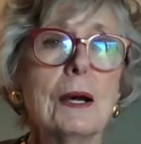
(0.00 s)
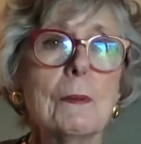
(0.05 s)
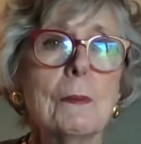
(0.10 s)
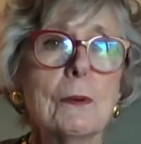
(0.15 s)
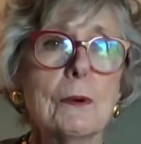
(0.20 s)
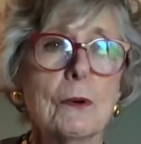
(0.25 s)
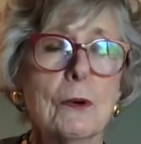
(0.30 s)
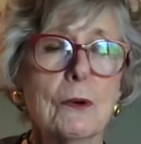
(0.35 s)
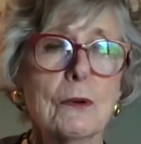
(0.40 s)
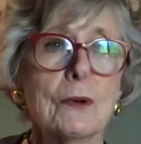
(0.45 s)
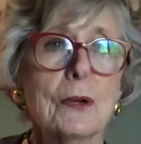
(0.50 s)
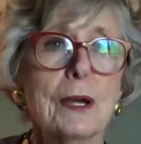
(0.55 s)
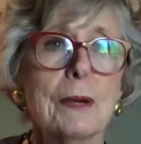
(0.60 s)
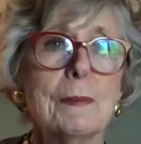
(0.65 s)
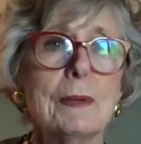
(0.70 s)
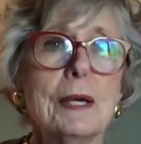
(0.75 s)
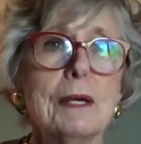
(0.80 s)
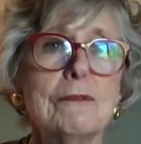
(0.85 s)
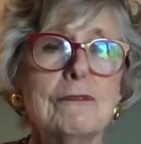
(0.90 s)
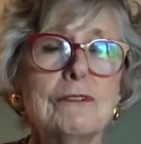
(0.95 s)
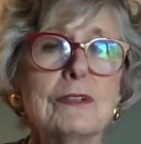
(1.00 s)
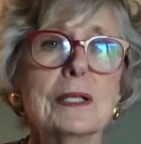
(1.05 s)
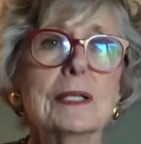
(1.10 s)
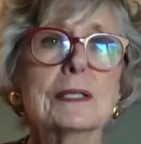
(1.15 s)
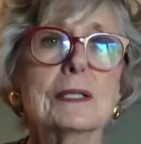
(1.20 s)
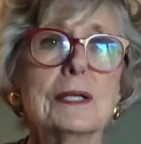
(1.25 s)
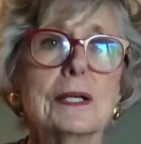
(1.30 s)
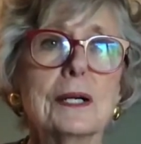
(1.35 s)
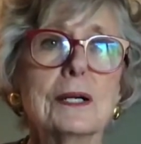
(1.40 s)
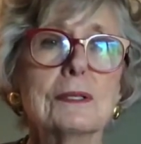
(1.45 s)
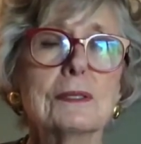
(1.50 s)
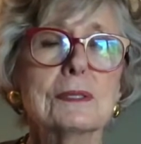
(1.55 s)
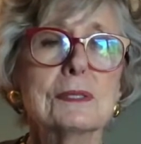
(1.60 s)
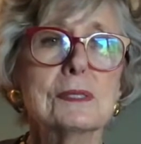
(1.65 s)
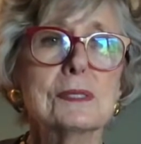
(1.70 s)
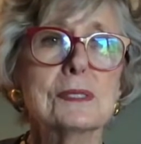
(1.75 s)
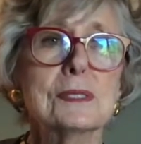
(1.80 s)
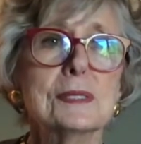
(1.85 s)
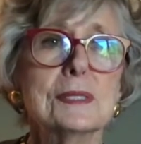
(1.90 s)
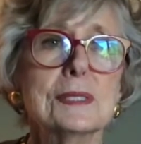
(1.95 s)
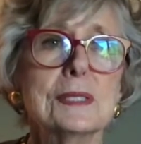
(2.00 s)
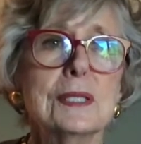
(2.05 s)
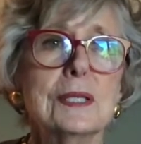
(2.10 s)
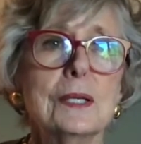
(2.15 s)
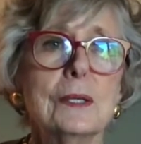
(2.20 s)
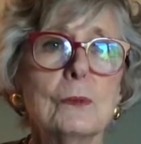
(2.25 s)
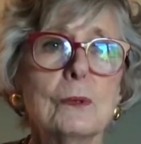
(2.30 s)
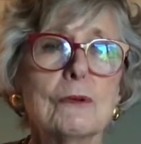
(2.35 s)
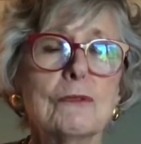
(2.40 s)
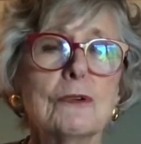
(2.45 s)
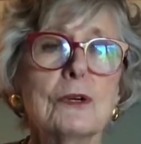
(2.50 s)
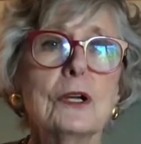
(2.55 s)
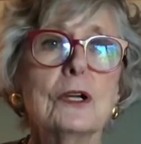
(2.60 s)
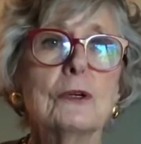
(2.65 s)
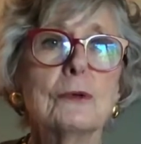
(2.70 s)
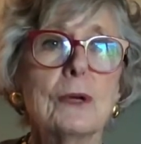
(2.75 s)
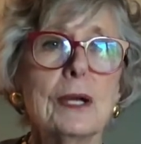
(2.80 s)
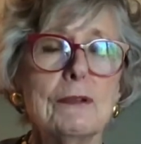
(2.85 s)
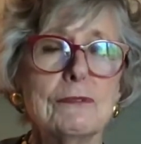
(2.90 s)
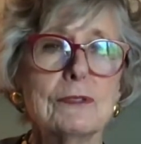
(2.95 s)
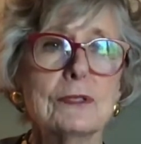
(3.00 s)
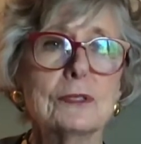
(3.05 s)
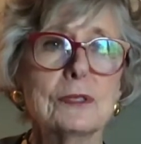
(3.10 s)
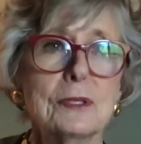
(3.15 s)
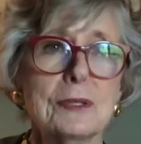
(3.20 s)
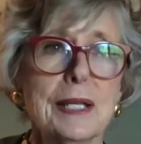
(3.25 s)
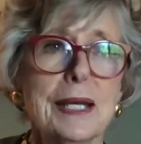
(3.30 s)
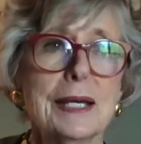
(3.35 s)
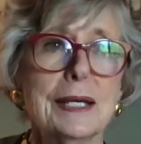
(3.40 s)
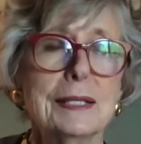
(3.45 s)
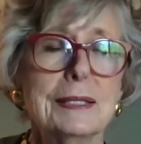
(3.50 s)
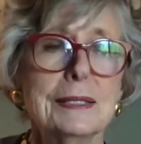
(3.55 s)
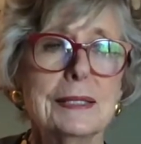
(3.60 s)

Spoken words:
program at Villa Gardens. We're very grateful to that.